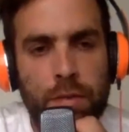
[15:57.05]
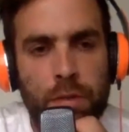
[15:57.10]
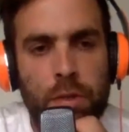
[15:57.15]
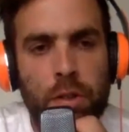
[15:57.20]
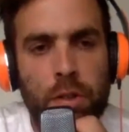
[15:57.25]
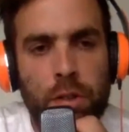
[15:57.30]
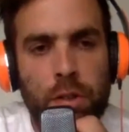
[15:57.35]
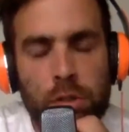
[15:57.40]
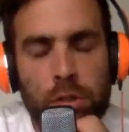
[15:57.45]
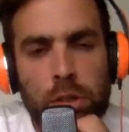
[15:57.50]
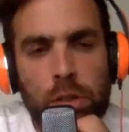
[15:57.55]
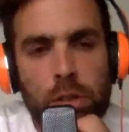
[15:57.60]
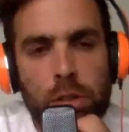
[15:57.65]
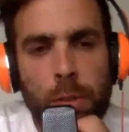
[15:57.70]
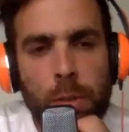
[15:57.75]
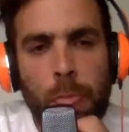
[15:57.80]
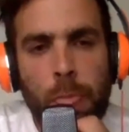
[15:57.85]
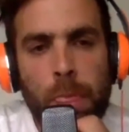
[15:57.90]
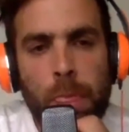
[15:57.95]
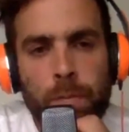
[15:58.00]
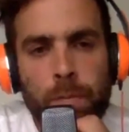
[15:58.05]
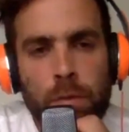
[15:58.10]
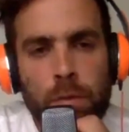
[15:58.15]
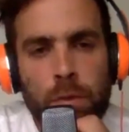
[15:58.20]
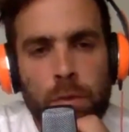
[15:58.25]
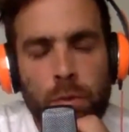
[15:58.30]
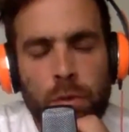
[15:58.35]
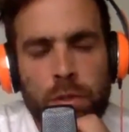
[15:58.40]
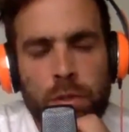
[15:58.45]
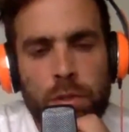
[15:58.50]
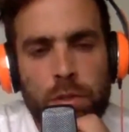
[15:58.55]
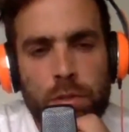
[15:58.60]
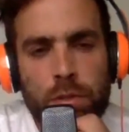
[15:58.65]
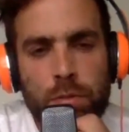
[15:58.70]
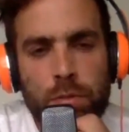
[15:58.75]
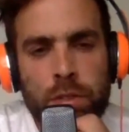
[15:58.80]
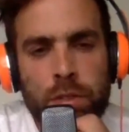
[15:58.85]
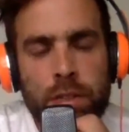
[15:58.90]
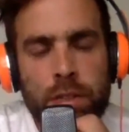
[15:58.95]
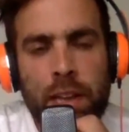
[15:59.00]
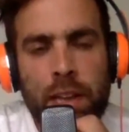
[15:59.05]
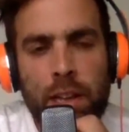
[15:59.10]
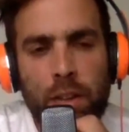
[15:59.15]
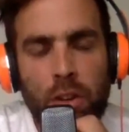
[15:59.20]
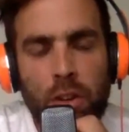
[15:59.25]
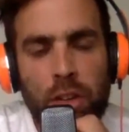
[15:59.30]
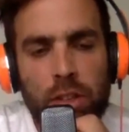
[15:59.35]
or what's that like?